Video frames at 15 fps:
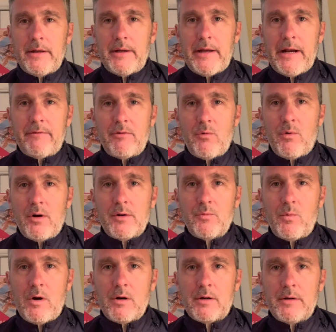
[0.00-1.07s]
Hey everyone,
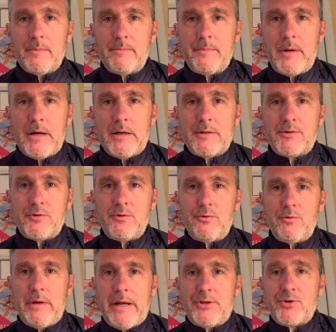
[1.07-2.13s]
welcome
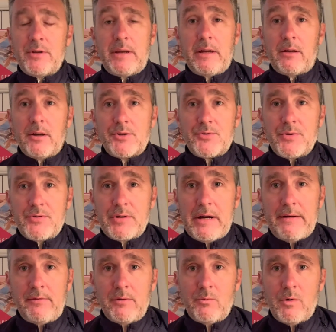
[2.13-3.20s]
to H&K Luxury
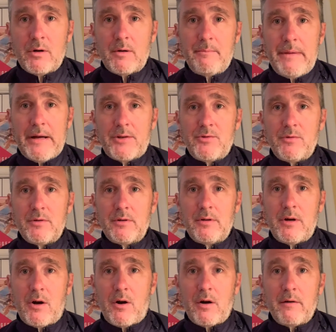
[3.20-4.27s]
Travel and welcome back to
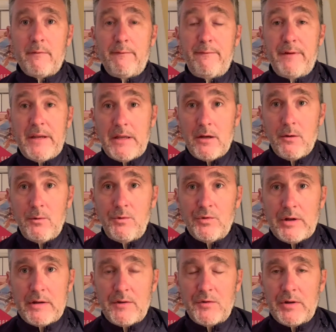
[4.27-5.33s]
our videos.
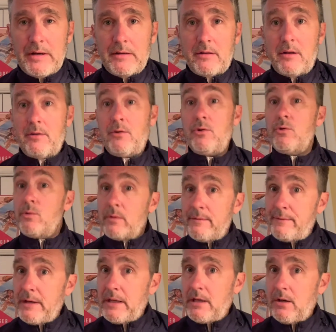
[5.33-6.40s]
I decided to do a
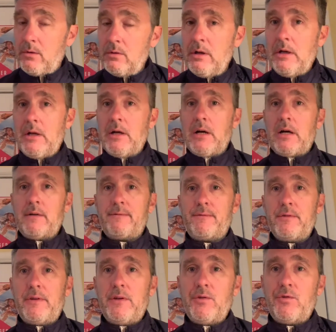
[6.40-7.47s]
video
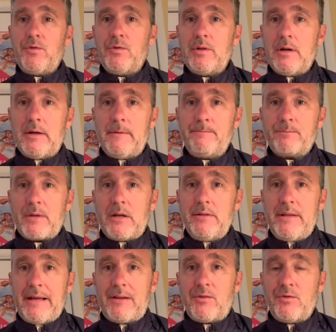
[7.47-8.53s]
for this
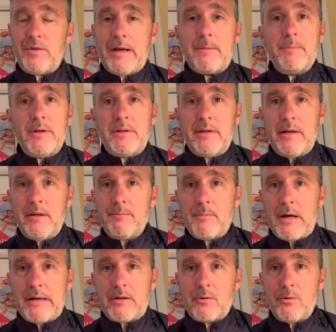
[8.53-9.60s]
next segment in
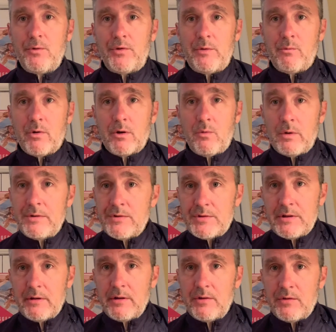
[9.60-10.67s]
my Cruising 101
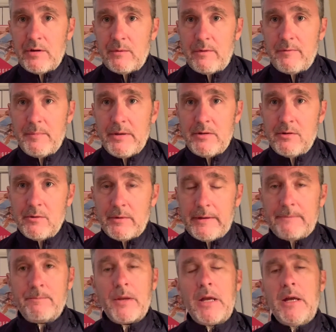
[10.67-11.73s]
series that we've been doing.